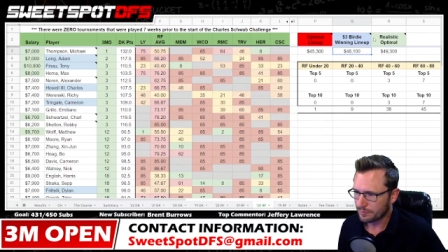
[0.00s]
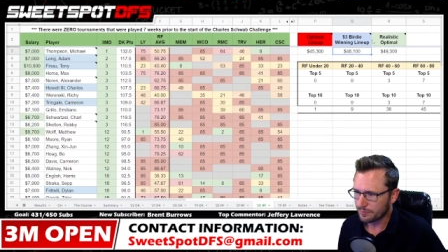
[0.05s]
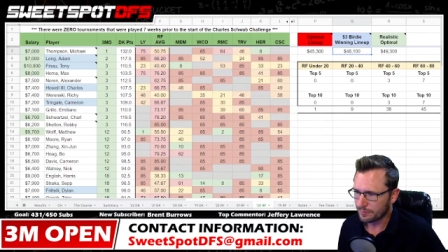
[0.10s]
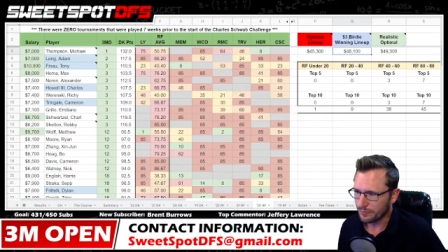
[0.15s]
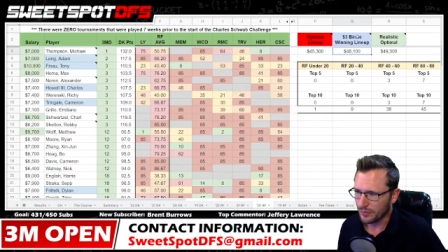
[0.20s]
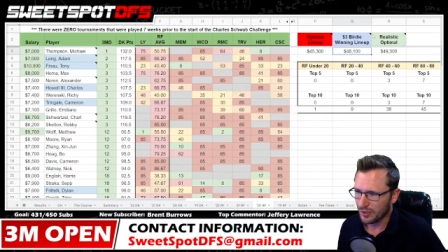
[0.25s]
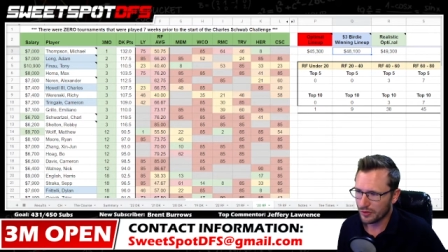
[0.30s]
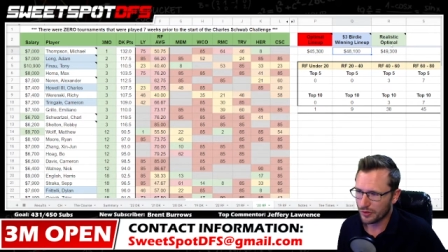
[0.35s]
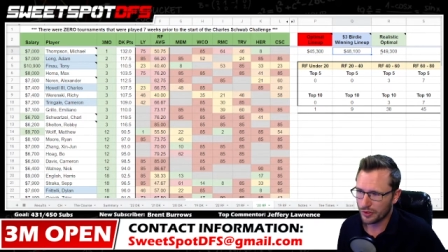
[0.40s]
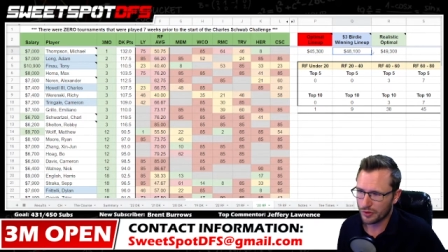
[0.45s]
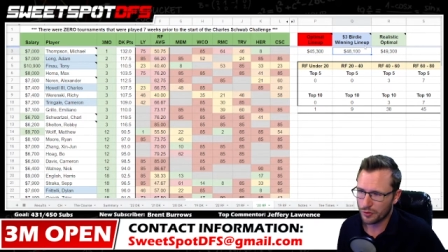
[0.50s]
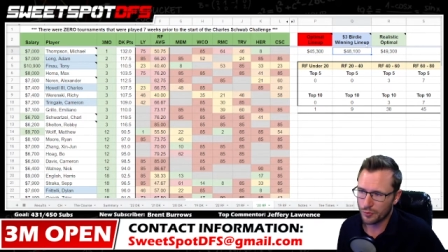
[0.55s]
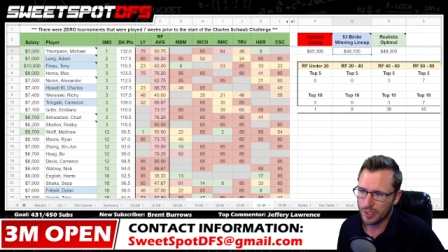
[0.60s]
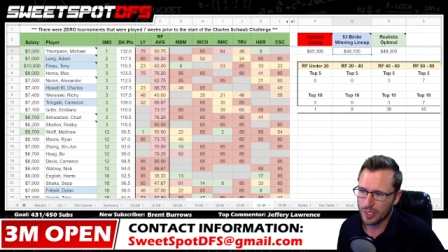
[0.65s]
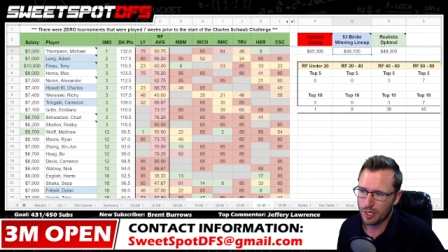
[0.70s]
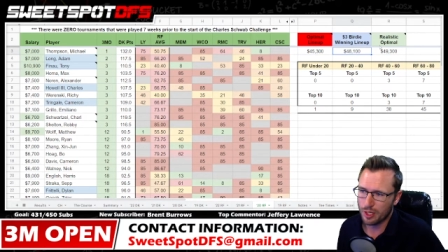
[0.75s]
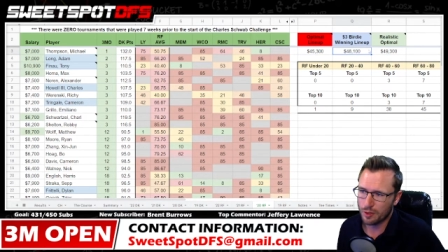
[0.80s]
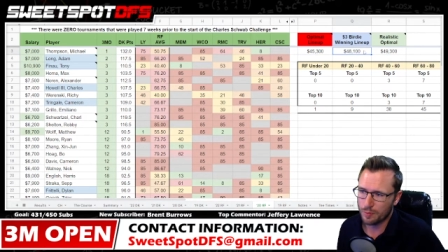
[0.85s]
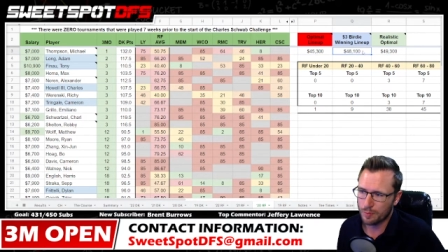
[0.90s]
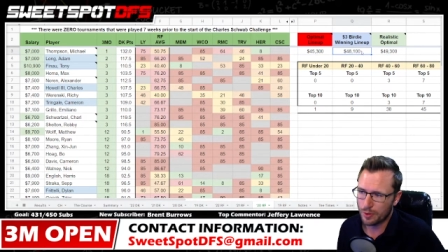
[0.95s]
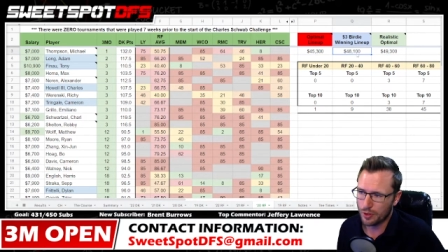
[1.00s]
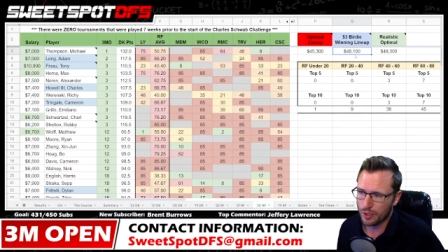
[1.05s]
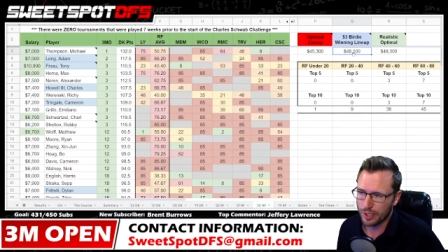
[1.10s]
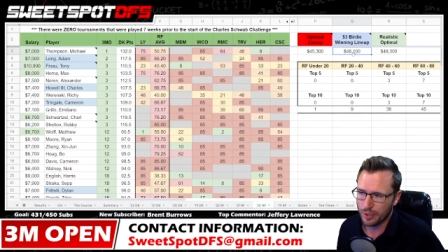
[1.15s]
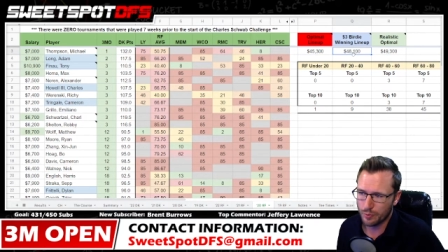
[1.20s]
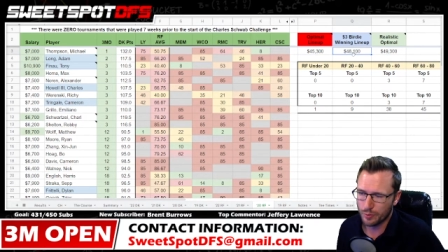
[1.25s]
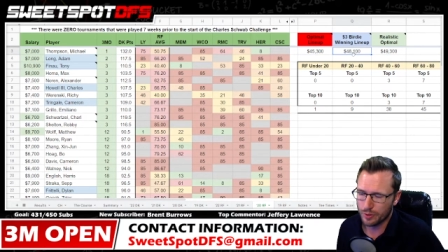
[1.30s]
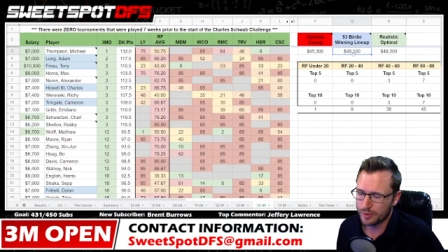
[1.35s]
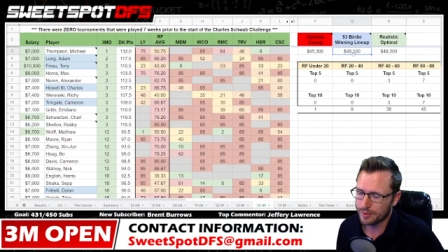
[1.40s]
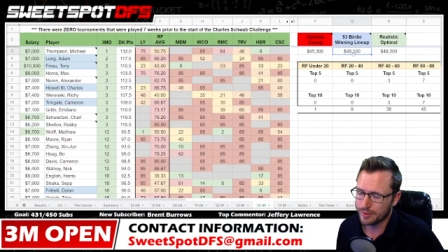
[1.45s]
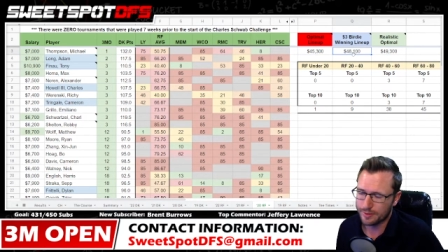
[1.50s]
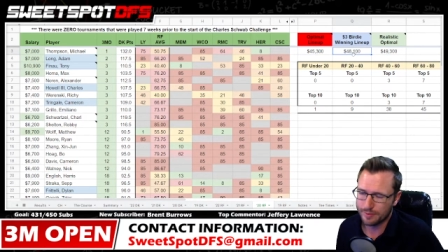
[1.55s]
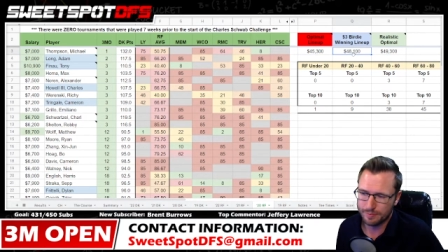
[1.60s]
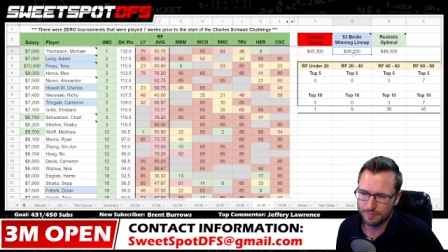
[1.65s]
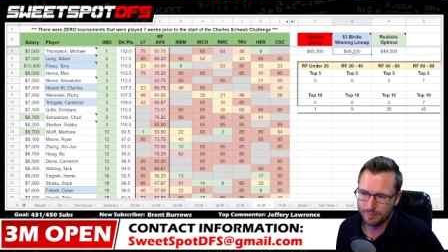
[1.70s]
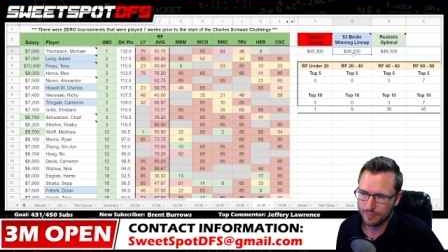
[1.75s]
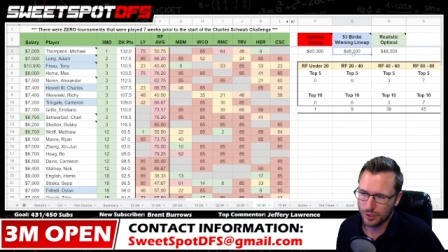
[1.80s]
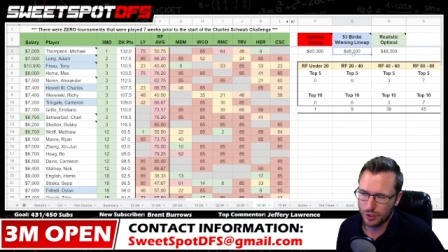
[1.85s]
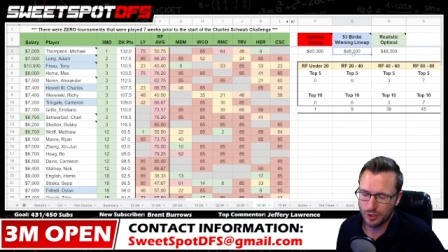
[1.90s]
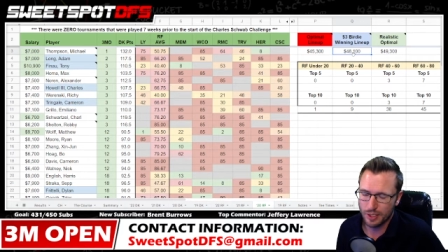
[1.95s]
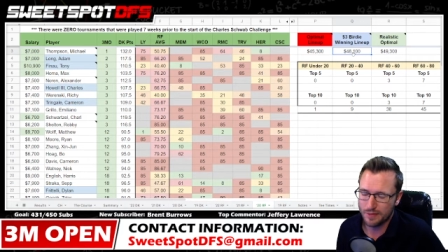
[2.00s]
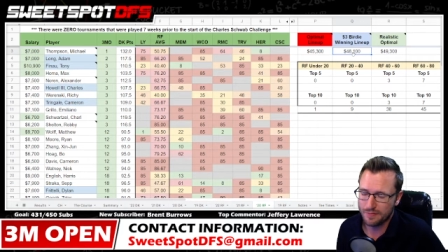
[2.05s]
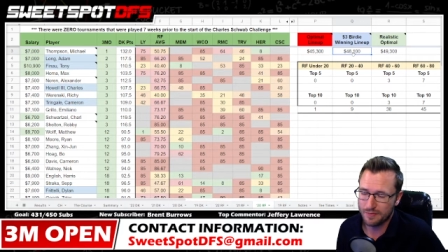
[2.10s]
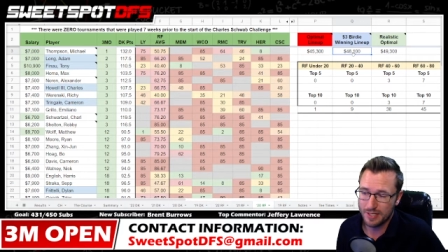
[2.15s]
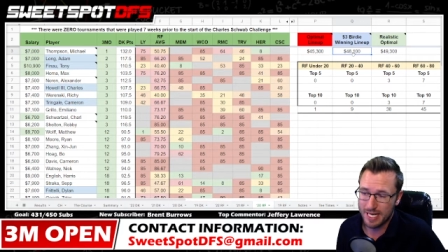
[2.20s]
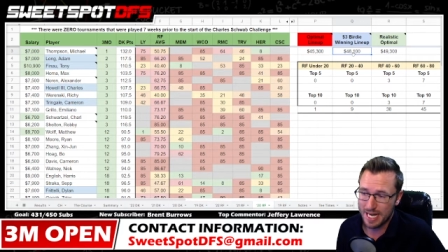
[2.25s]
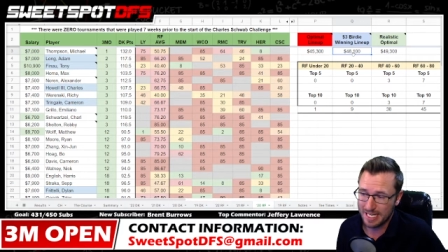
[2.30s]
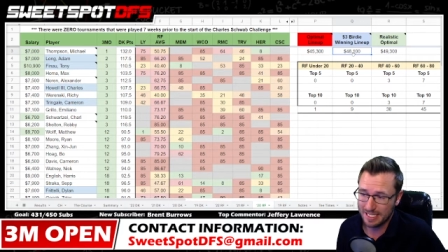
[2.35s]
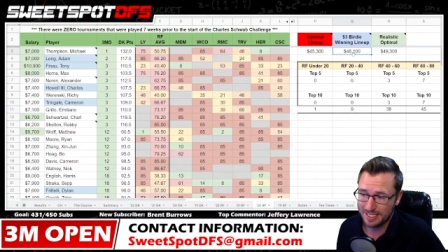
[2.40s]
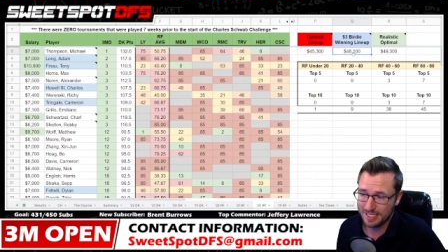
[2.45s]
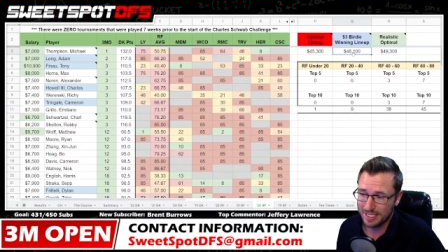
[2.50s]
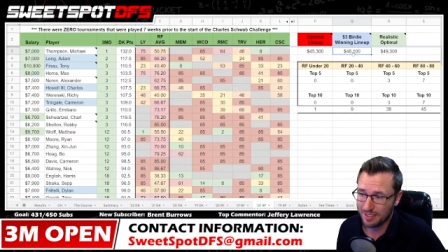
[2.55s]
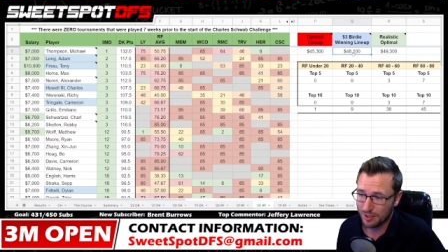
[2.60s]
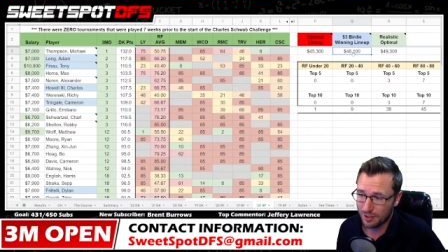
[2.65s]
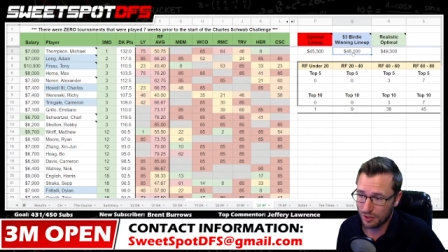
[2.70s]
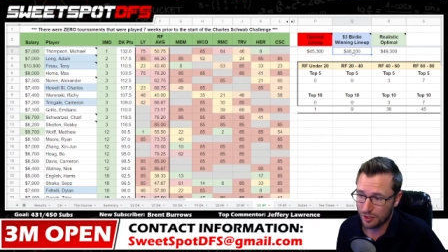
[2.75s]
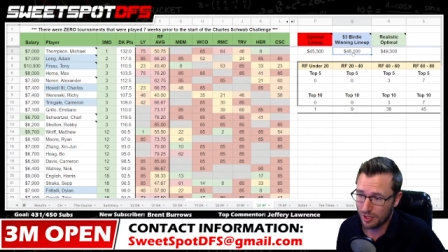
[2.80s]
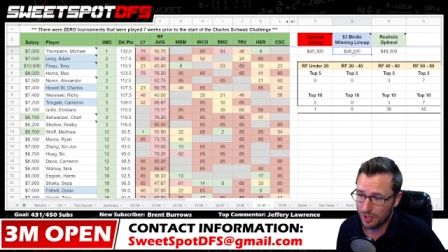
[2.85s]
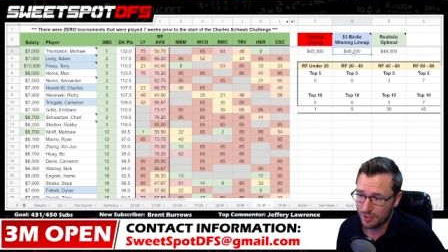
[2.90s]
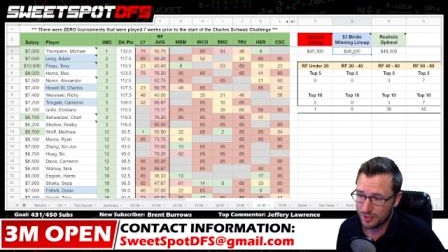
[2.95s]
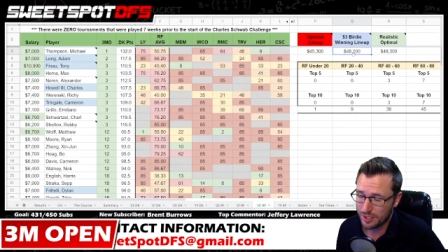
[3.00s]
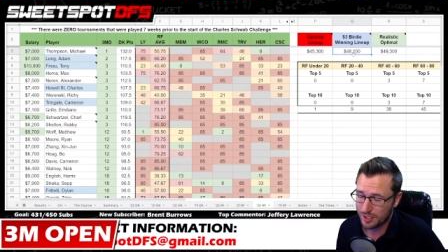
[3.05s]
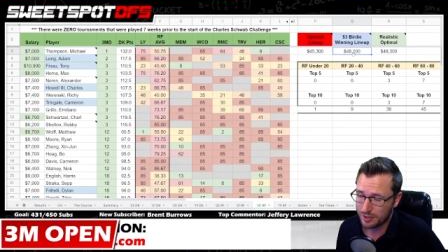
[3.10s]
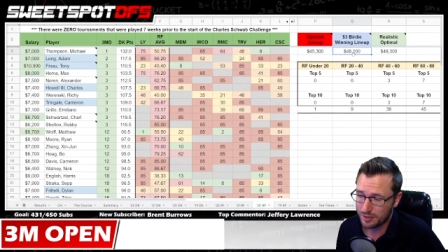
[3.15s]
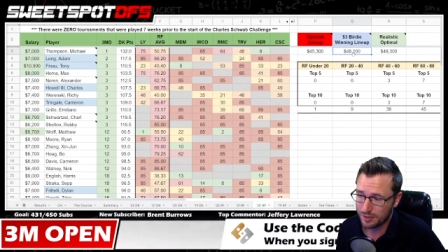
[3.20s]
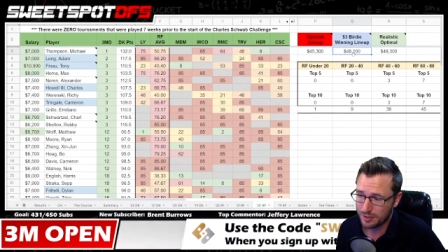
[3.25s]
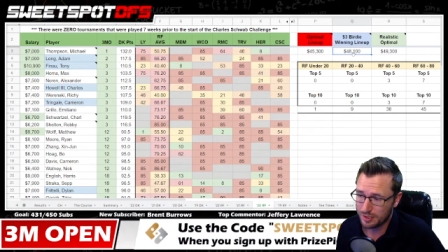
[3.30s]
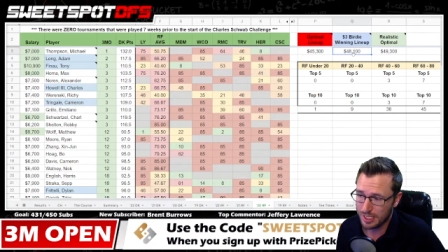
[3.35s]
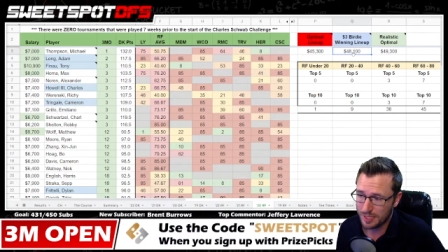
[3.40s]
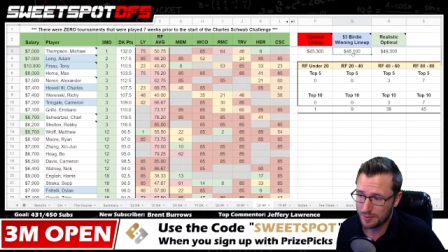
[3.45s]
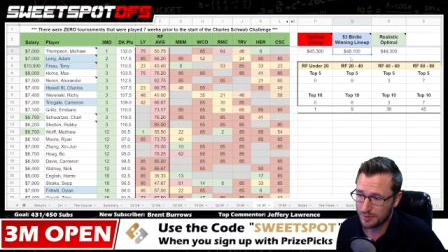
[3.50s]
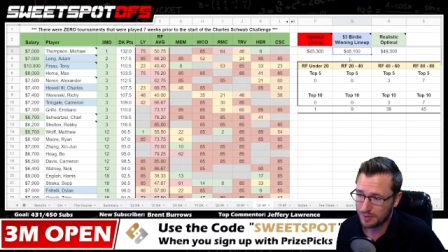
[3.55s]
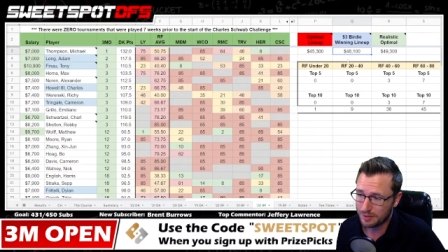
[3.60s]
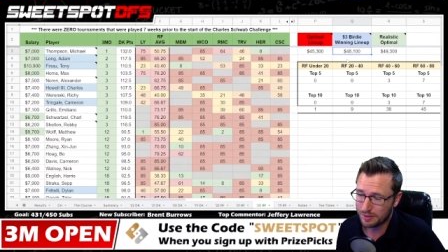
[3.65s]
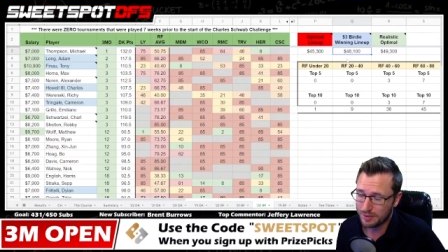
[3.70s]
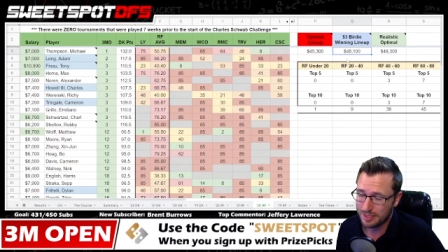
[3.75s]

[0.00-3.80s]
the three dollar birdie was you left nineteen hundred dollars on the table.